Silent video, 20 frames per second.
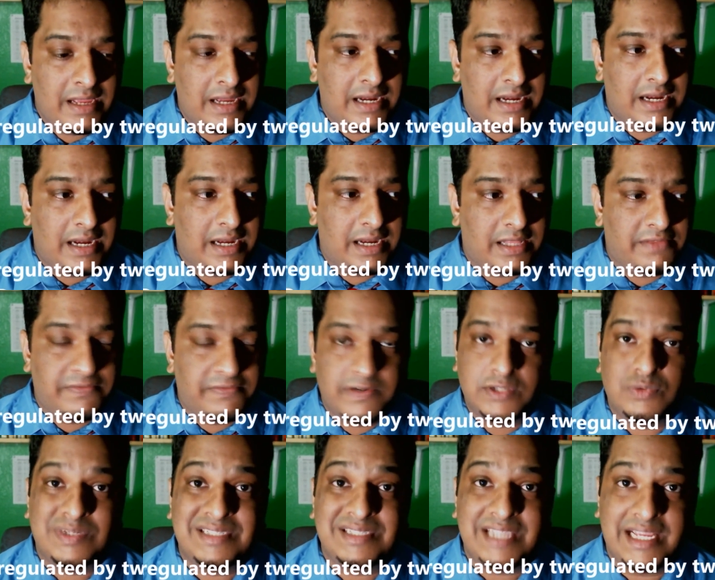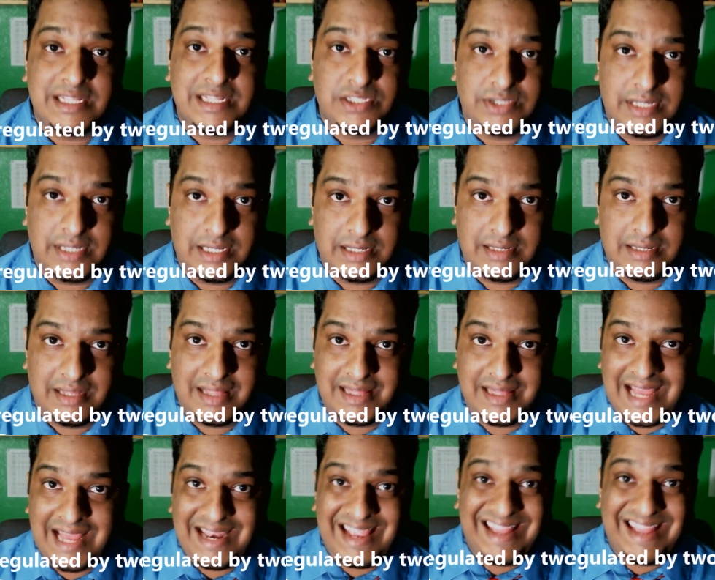The first one is insulin.
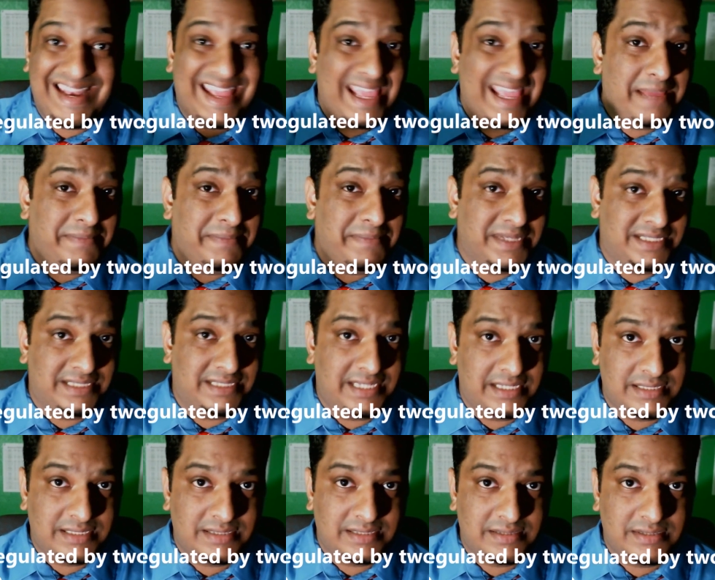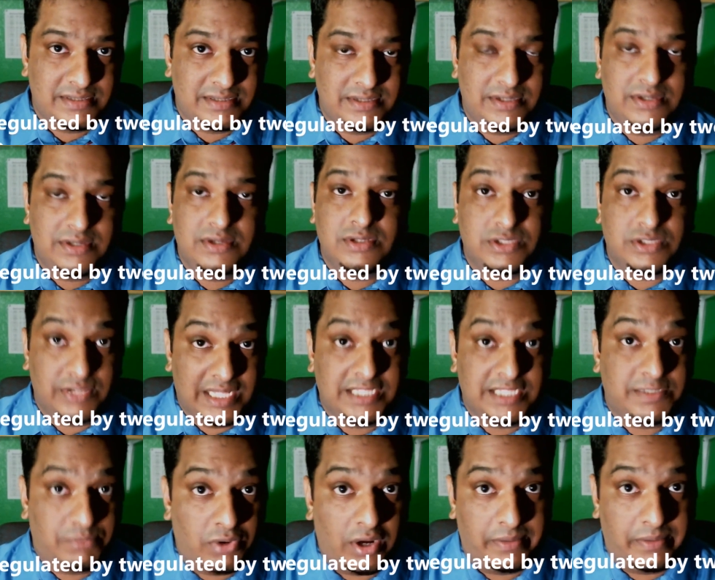That inhibits it. So that's
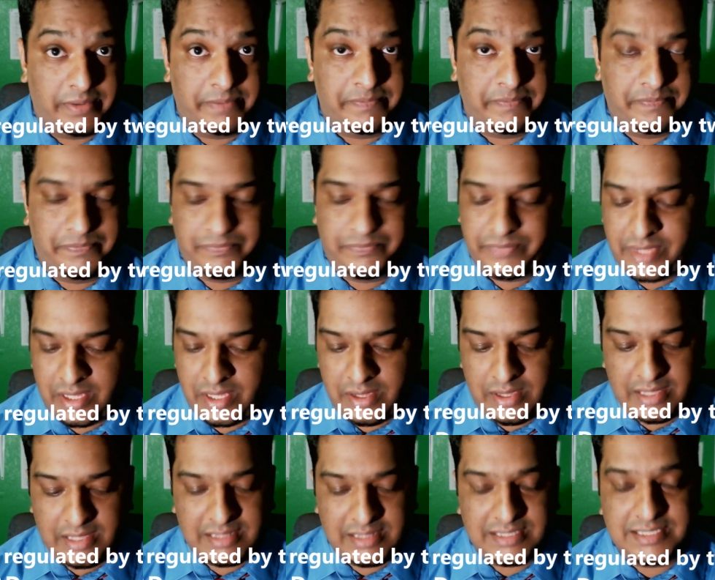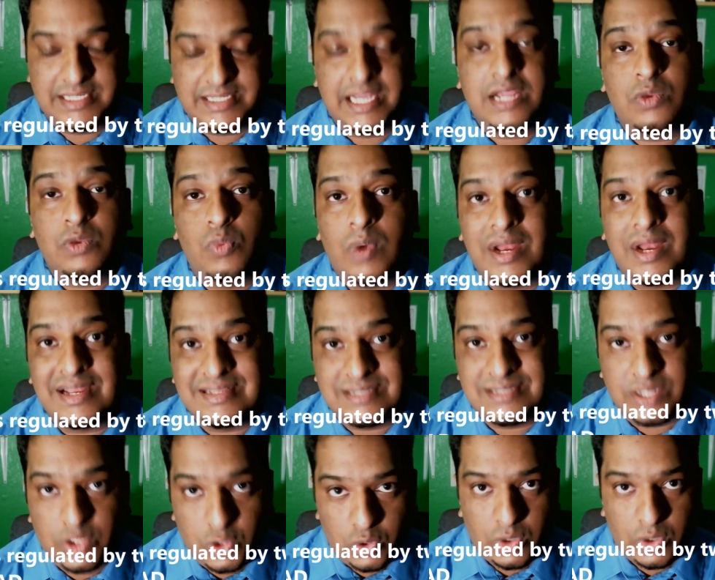a problem. The second one is
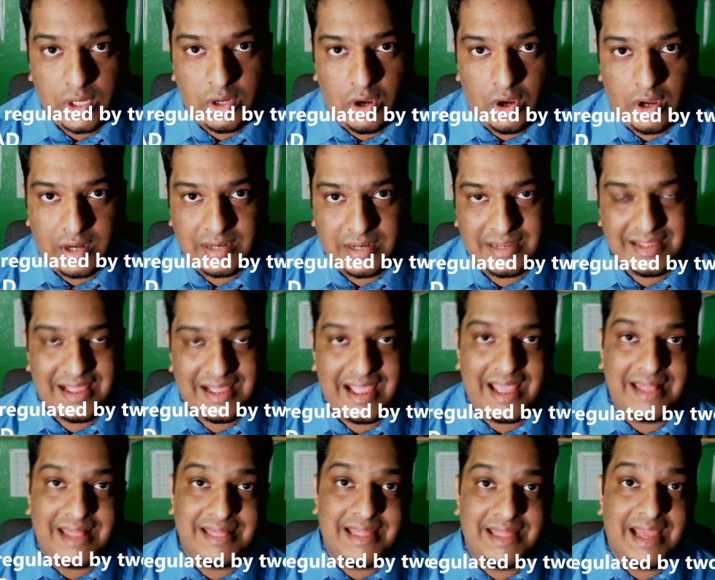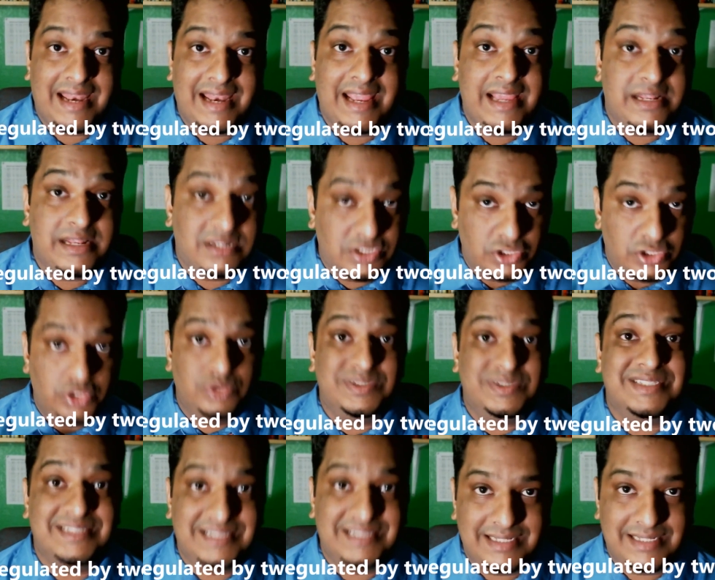glucagon, and that
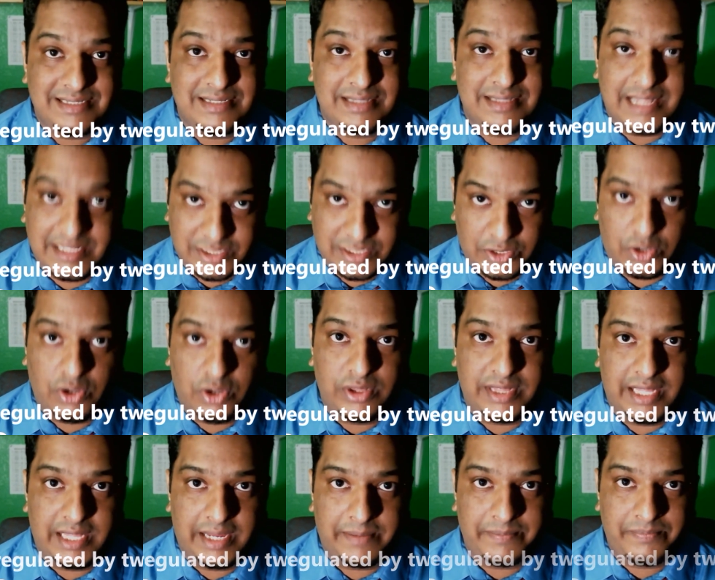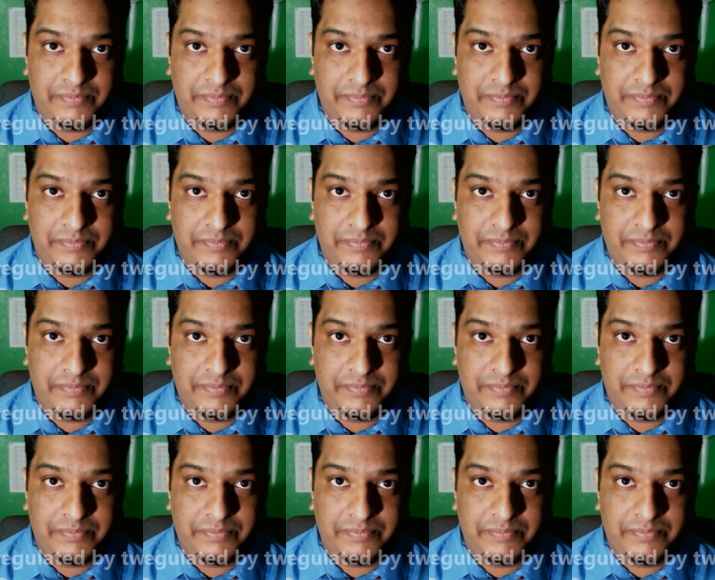induces it. That's a good thing.